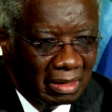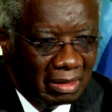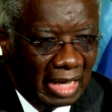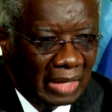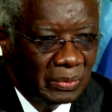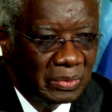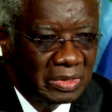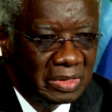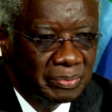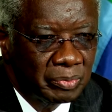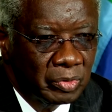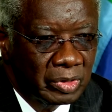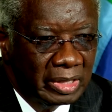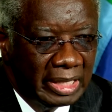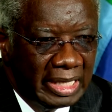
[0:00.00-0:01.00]
that was
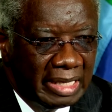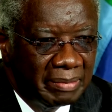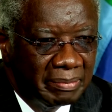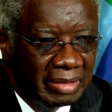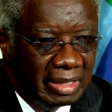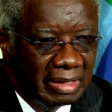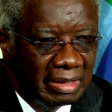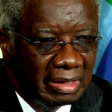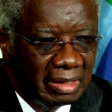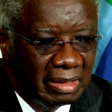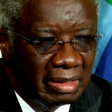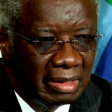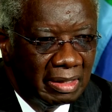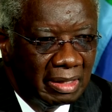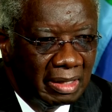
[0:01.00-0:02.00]
proclaimed by
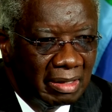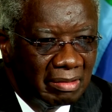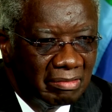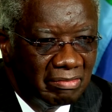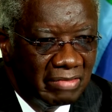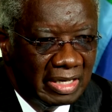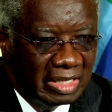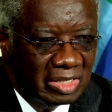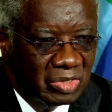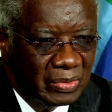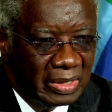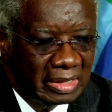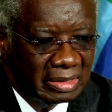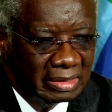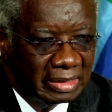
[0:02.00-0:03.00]
the
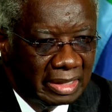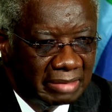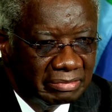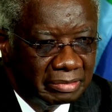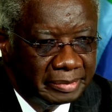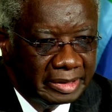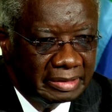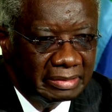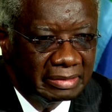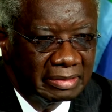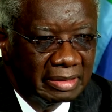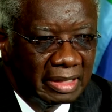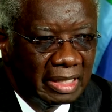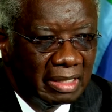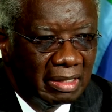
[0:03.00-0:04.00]
Venezuelan government
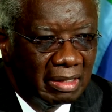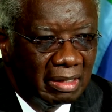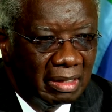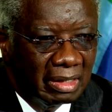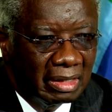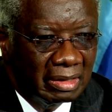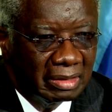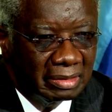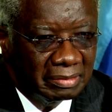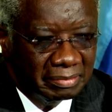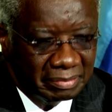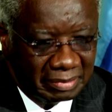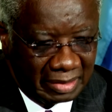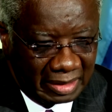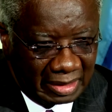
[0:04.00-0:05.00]

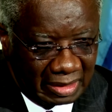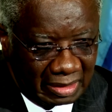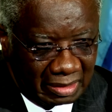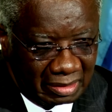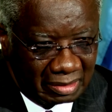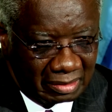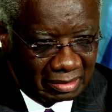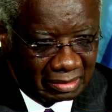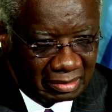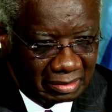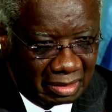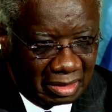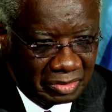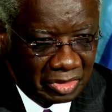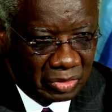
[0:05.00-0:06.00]

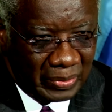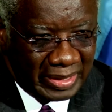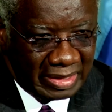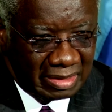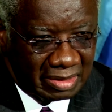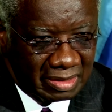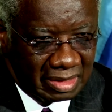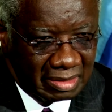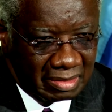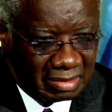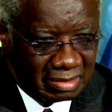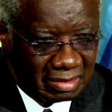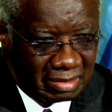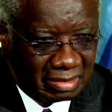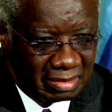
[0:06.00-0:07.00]
on the
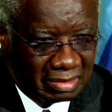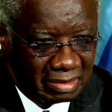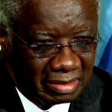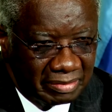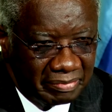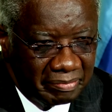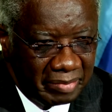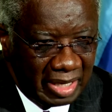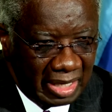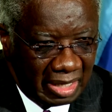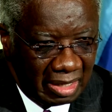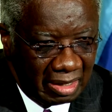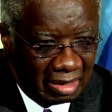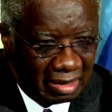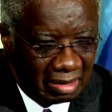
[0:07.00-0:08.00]
26th of
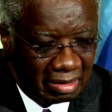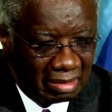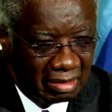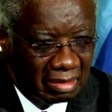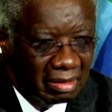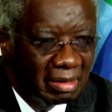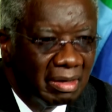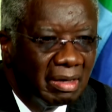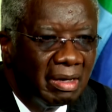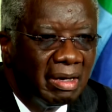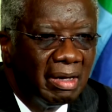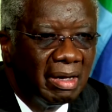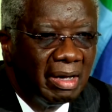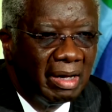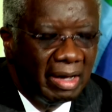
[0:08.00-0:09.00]
May,
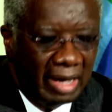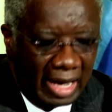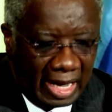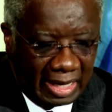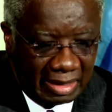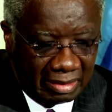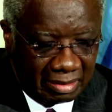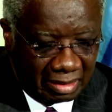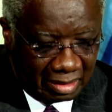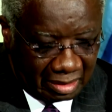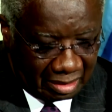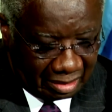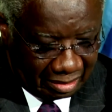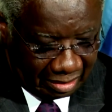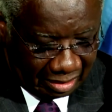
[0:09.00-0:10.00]
and
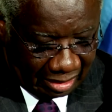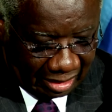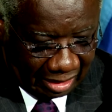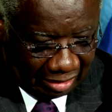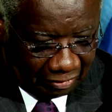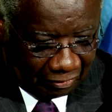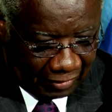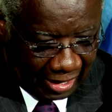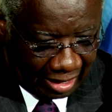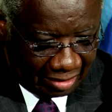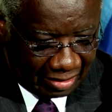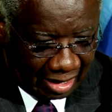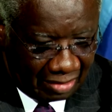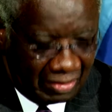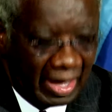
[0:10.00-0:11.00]
the
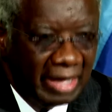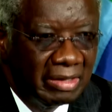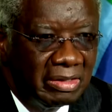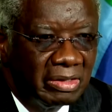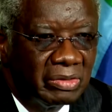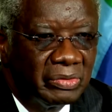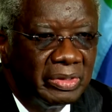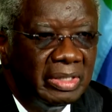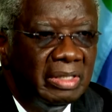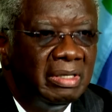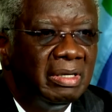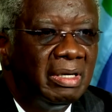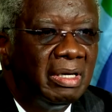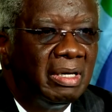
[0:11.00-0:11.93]
effect that that decree